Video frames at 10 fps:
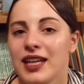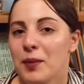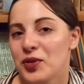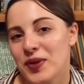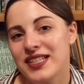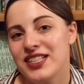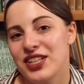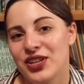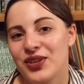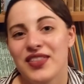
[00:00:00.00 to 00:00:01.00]
Number
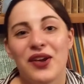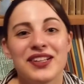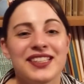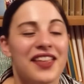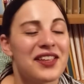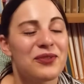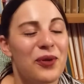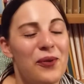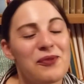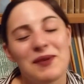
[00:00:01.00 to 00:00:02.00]
22, there is nothing
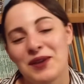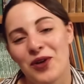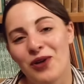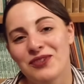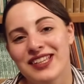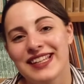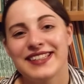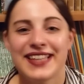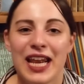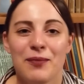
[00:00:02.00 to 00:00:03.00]
wrong with being confident
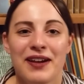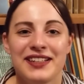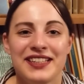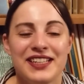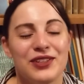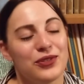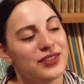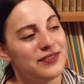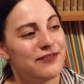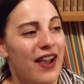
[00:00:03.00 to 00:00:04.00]
and celebrating your
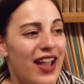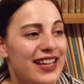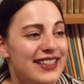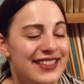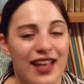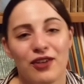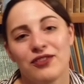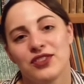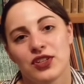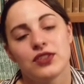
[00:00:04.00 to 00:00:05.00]
divine self.
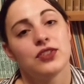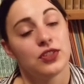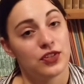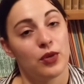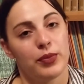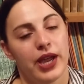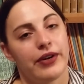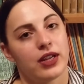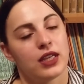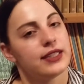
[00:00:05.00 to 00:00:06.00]
Just don't be
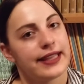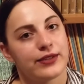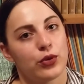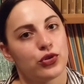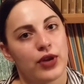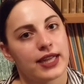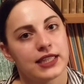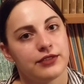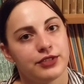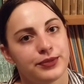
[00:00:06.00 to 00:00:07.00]
arrogant, because that's not attractive.